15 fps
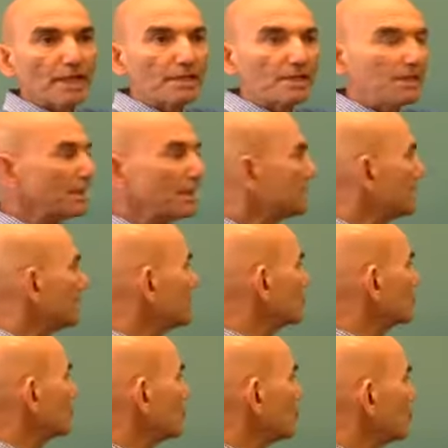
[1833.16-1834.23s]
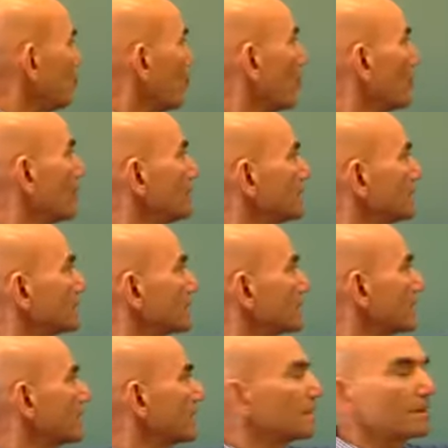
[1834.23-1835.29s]
need these 2
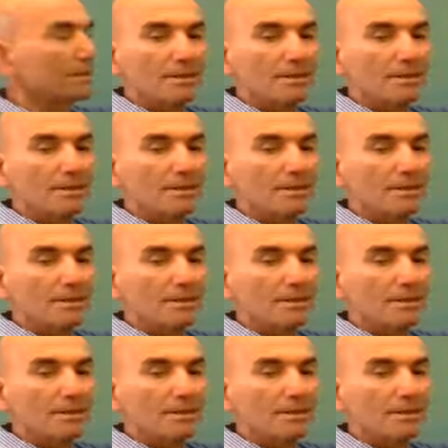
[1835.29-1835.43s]
points